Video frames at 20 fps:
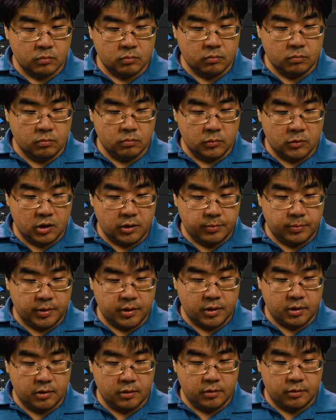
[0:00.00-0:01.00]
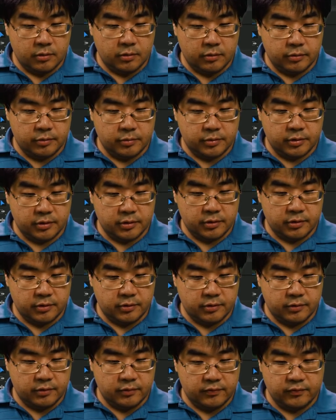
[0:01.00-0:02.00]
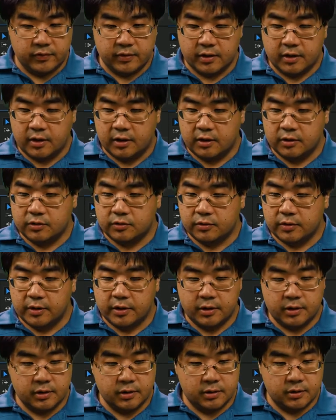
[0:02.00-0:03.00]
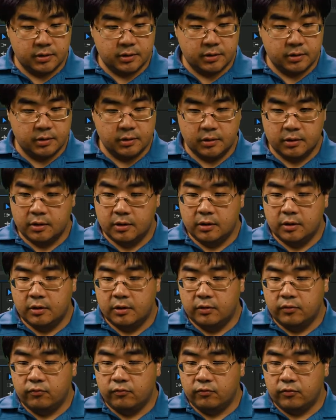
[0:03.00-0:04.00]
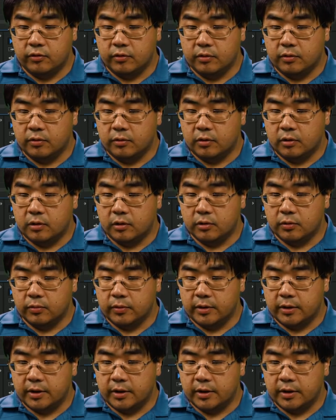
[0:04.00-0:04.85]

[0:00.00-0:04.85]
Not bad in terms of the contrast. Should go all the way